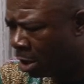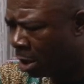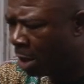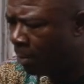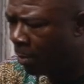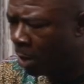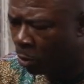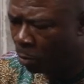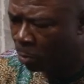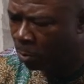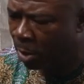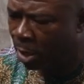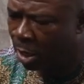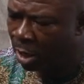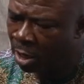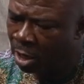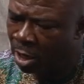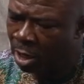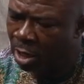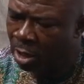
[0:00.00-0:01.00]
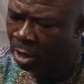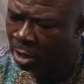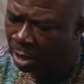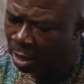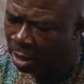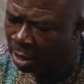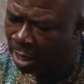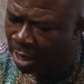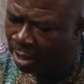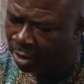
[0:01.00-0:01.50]
Melumba,
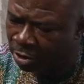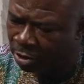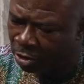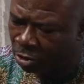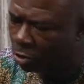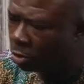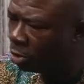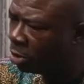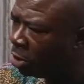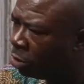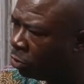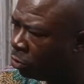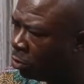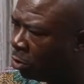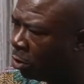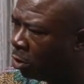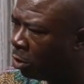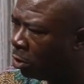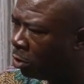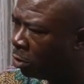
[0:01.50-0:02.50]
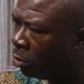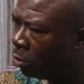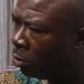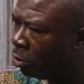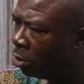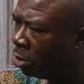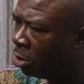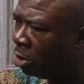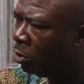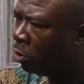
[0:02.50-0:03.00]
has shut his door
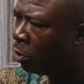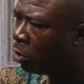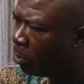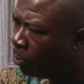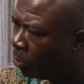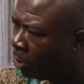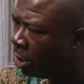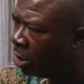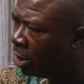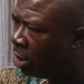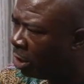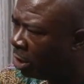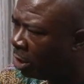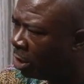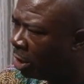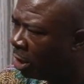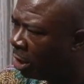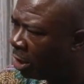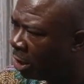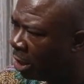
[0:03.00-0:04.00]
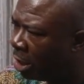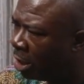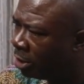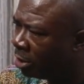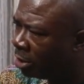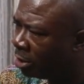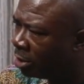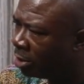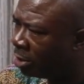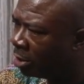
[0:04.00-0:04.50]
completely
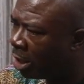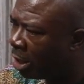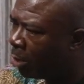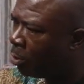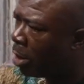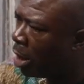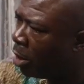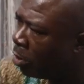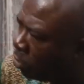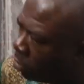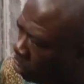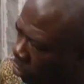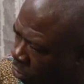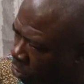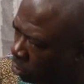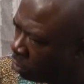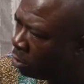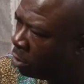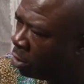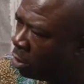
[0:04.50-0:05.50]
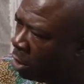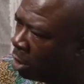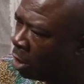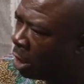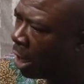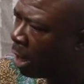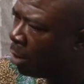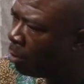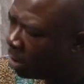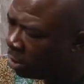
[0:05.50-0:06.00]
against our own,
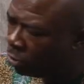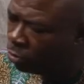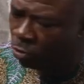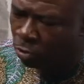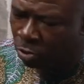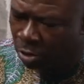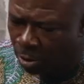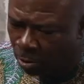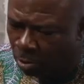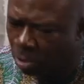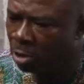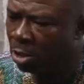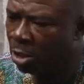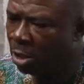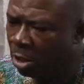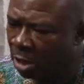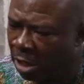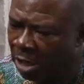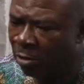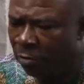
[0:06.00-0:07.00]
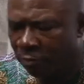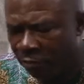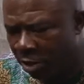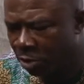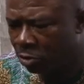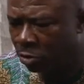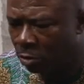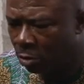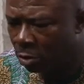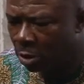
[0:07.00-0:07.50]
I want to use the word in
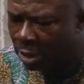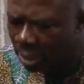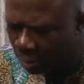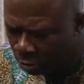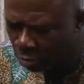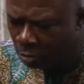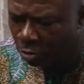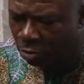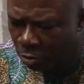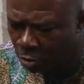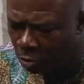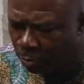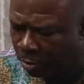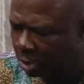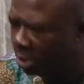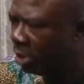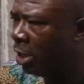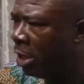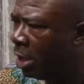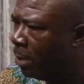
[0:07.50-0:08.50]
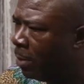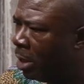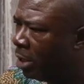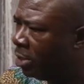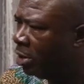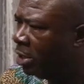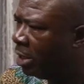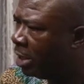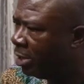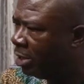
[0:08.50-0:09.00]
faction. Let us not pretend about
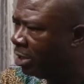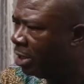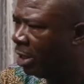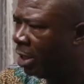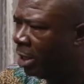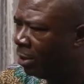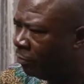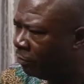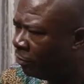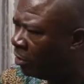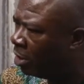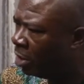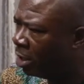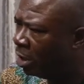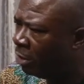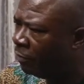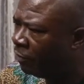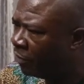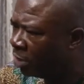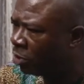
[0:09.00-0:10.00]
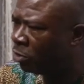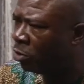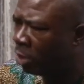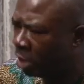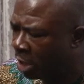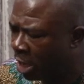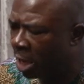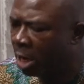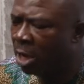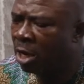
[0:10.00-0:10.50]
it. There is a faction
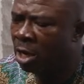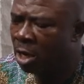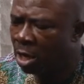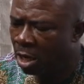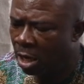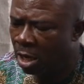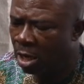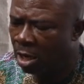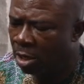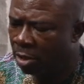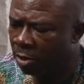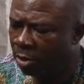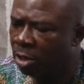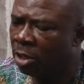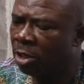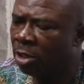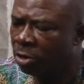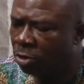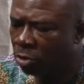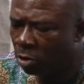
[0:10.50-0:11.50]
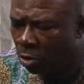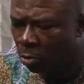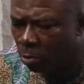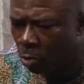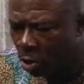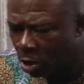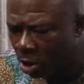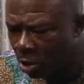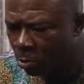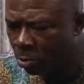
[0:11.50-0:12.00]
here. He is not
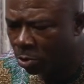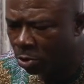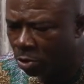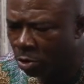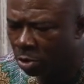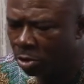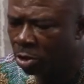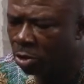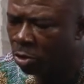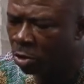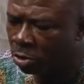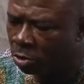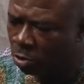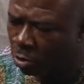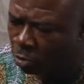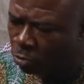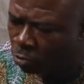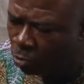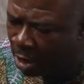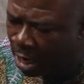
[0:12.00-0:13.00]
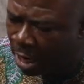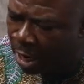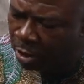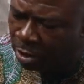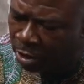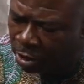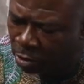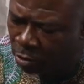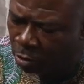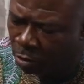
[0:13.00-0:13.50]
working with us. He does not work. And